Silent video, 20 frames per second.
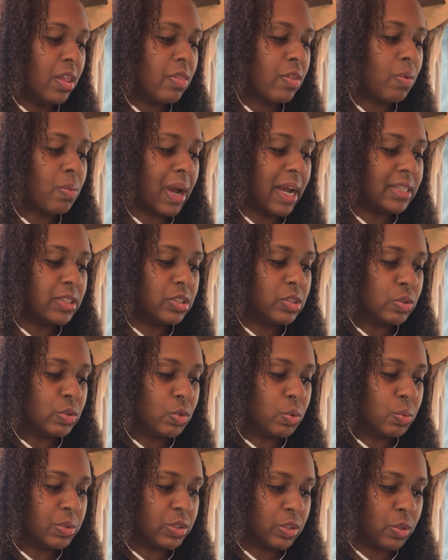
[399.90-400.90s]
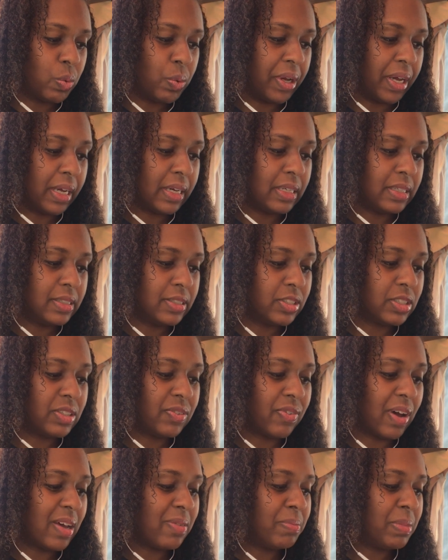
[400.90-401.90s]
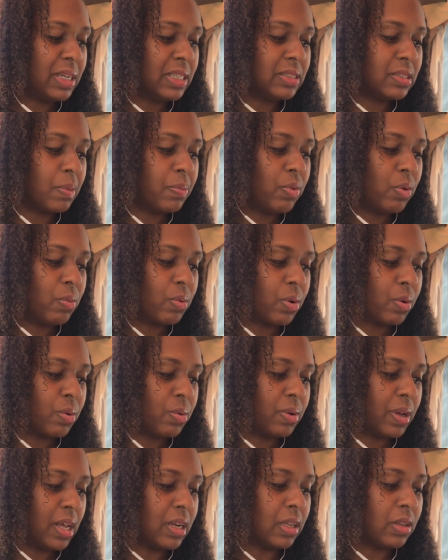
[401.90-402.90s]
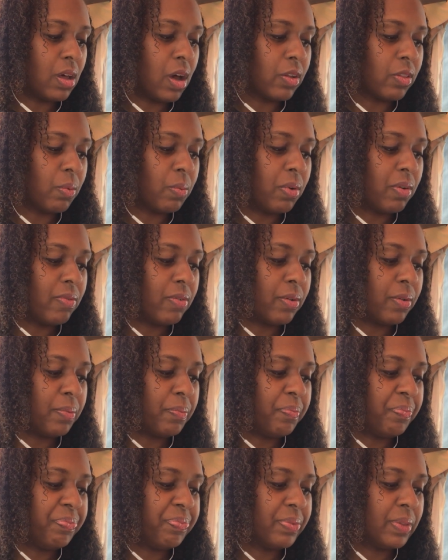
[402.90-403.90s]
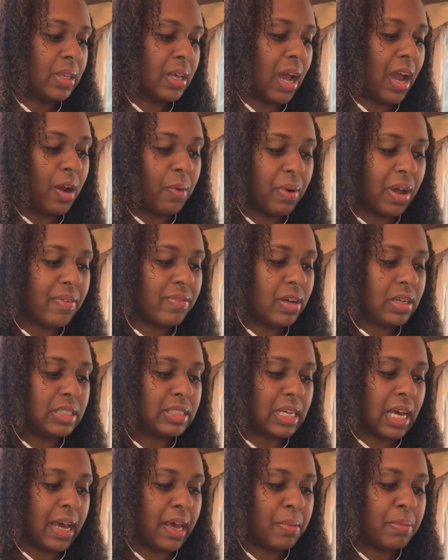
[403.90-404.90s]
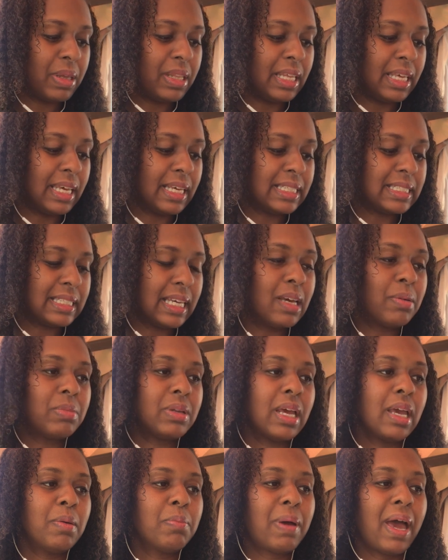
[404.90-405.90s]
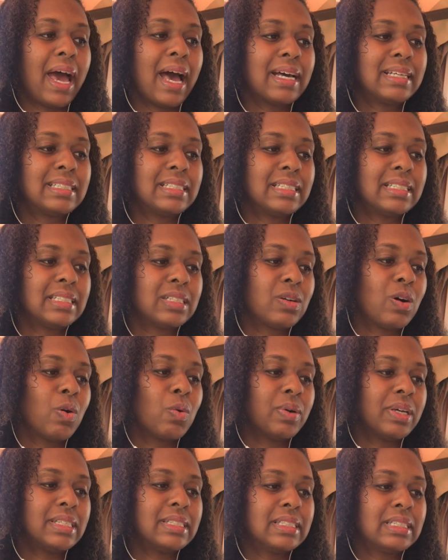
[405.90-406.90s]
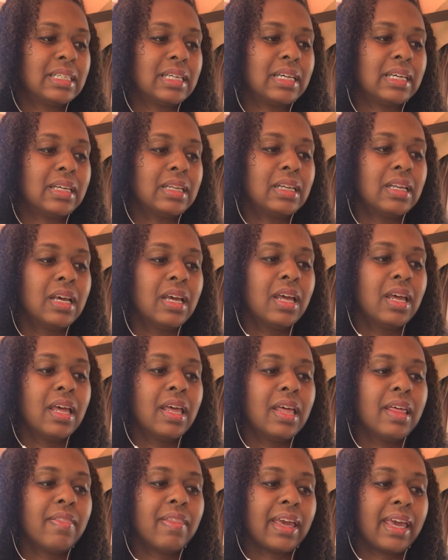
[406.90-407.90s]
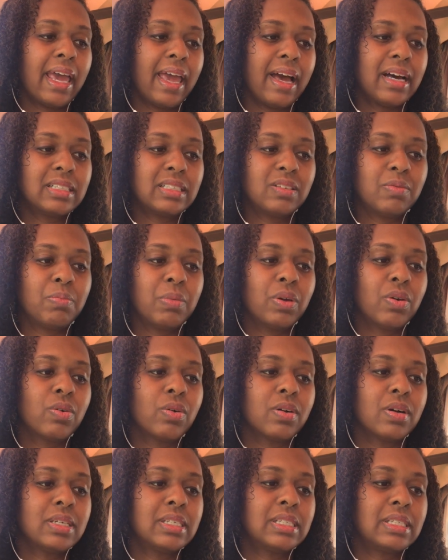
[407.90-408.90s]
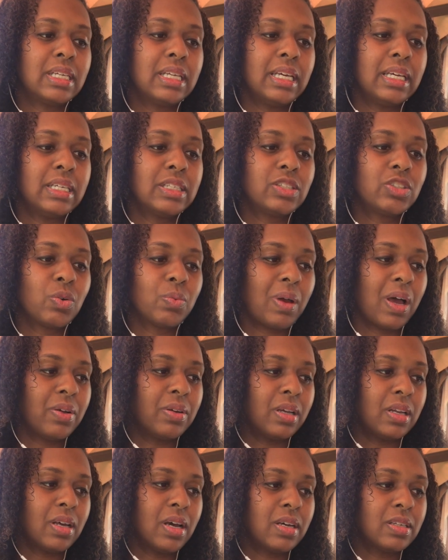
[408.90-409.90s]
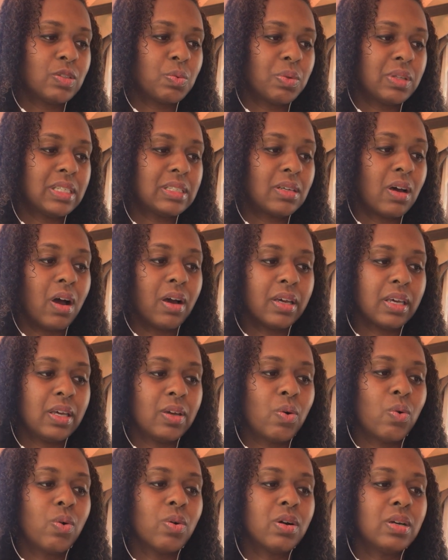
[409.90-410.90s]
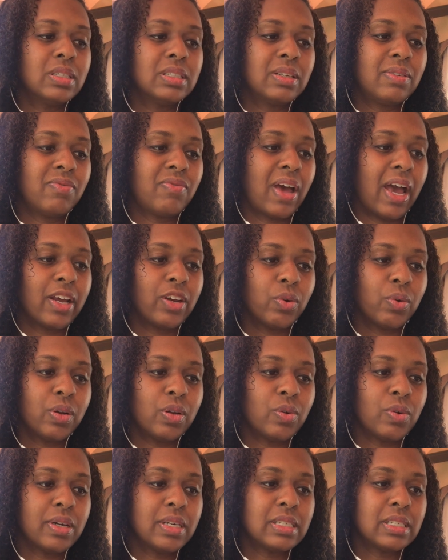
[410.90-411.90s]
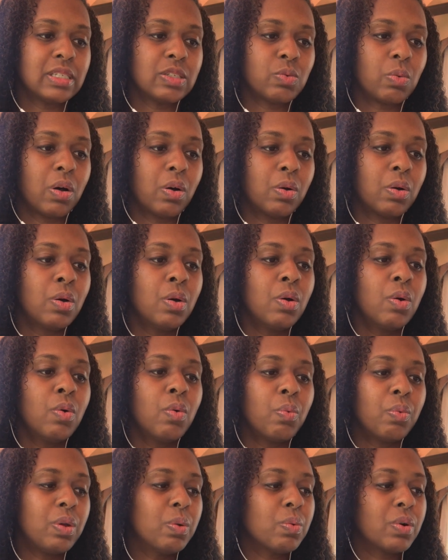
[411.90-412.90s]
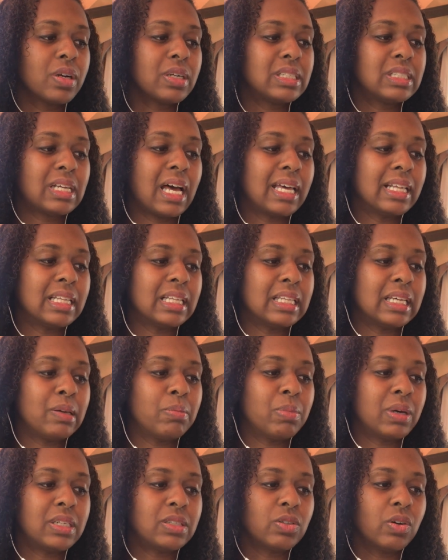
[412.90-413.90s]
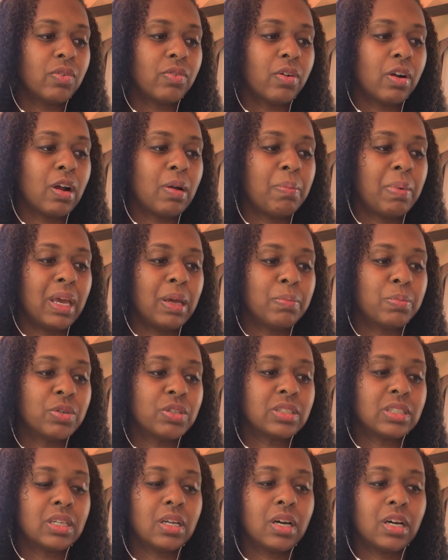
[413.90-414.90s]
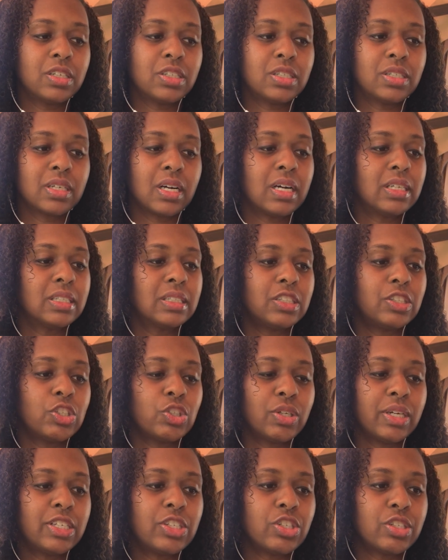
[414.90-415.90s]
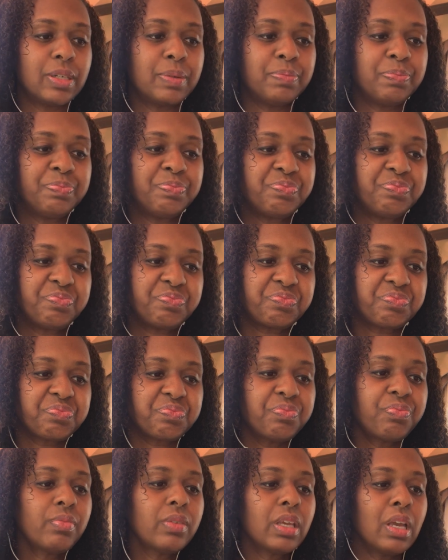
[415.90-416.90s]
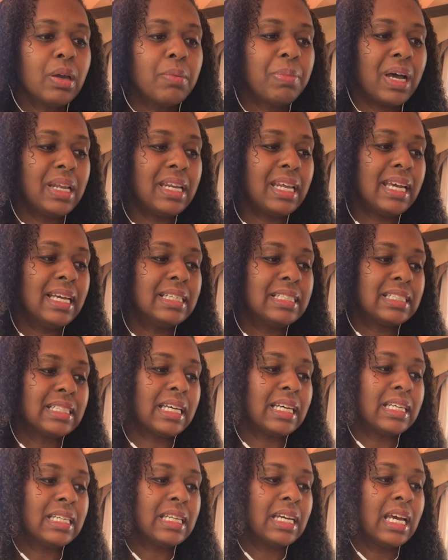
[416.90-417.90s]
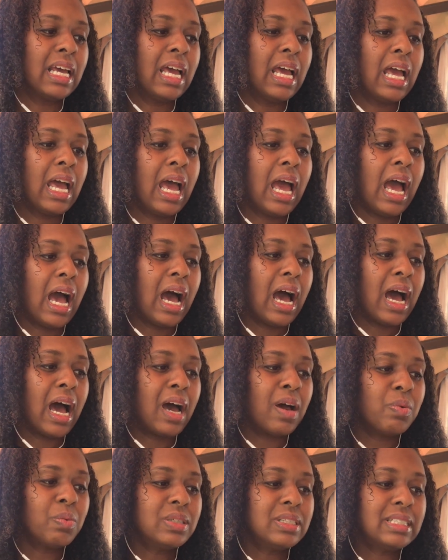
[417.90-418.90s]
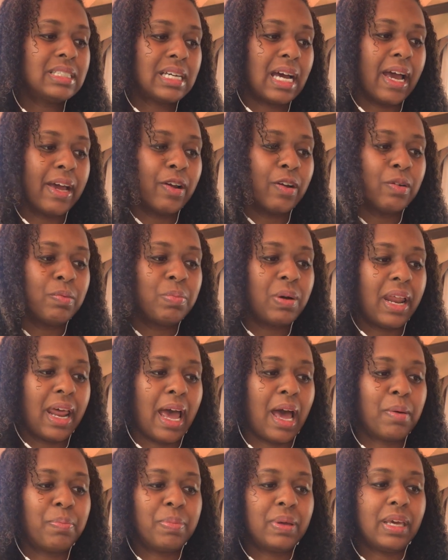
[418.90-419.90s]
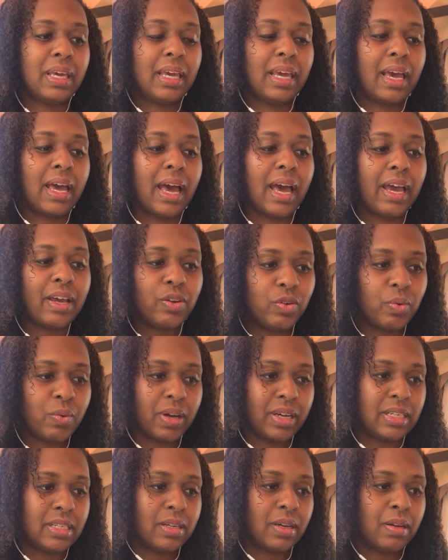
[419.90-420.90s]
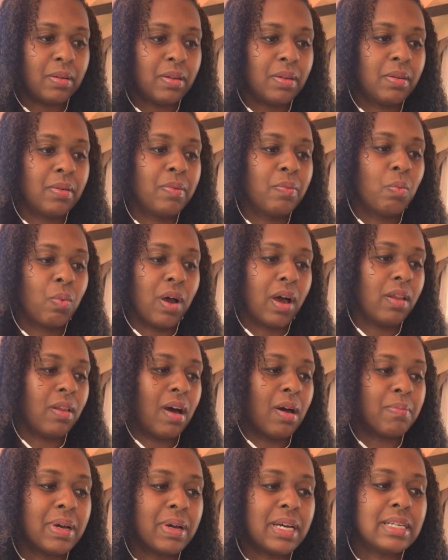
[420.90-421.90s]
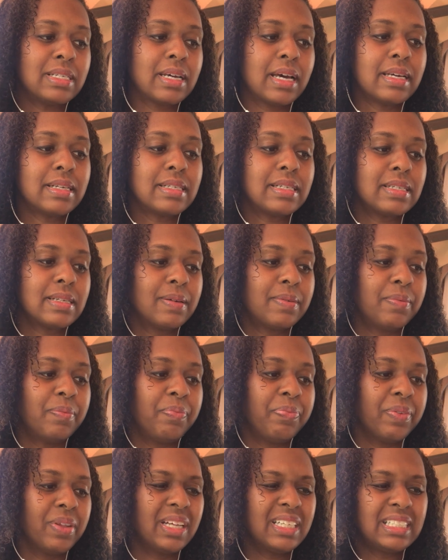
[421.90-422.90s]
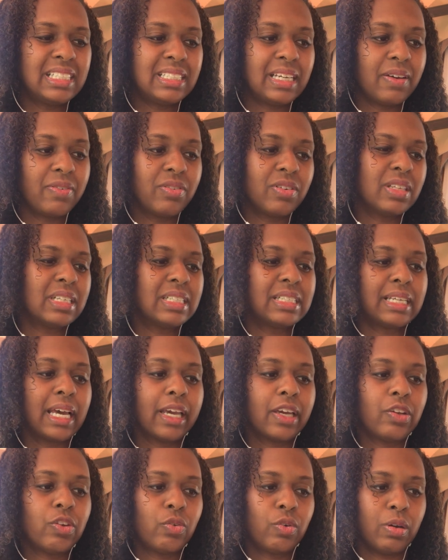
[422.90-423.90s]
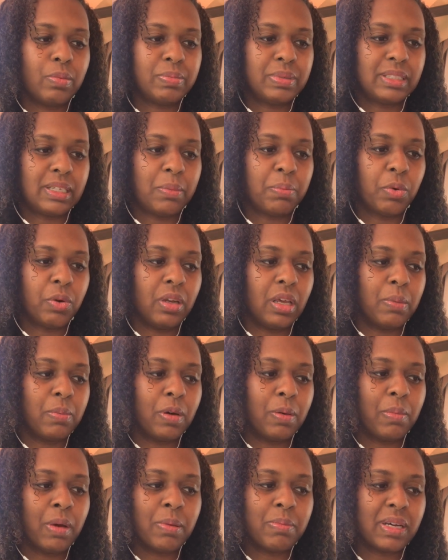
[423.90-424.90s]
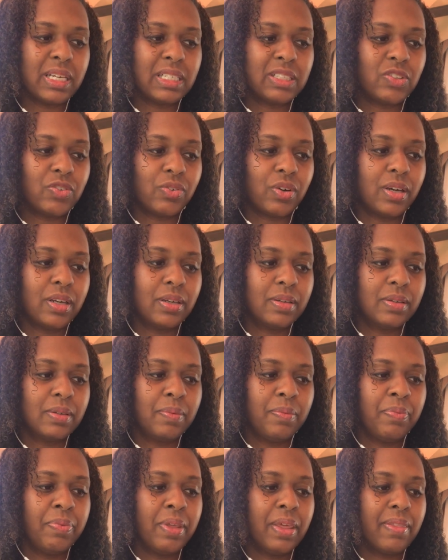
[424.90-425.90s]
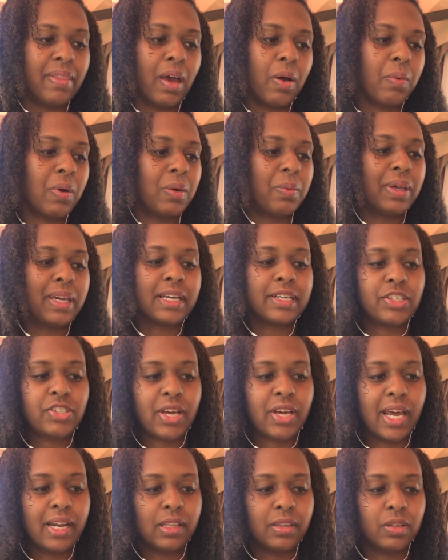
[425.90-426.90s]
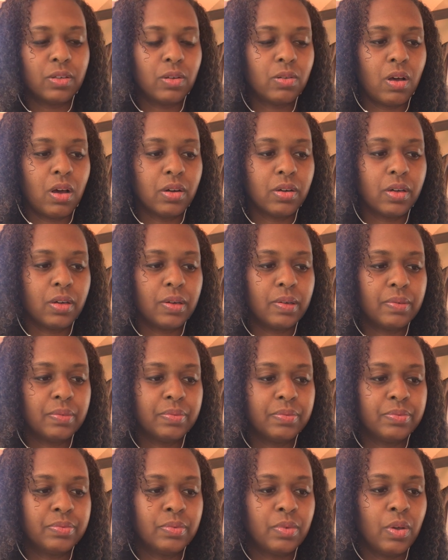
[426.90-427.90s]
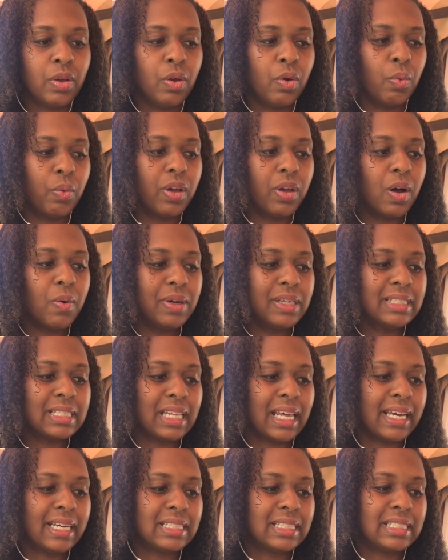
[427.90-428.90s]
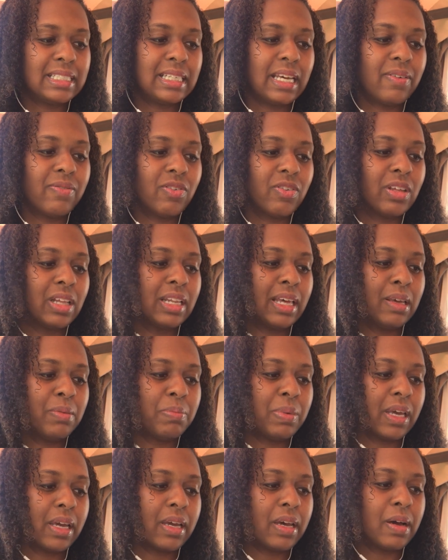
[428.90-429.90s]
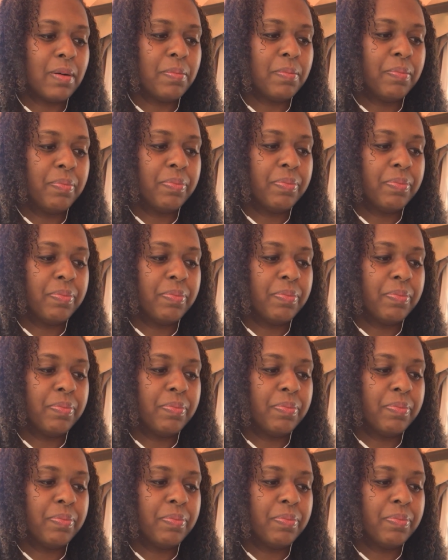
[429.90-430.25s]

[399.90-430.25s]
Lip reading: The ride to school was quick, just 5 minutes up the road and along the river. I arrived on time, and the exam day passed as it always did. The chaos of Mangora City surrounded us with its honking horns and factory noises while we worked silently, bent over our papers in hushed concentration. By day's end, I was tired but happy. I knew I'd done well my test. "Let's stay for the second trip," said Moniba, my best friend. "That way we can chat a little longer." We always liked to stay for the late pickup.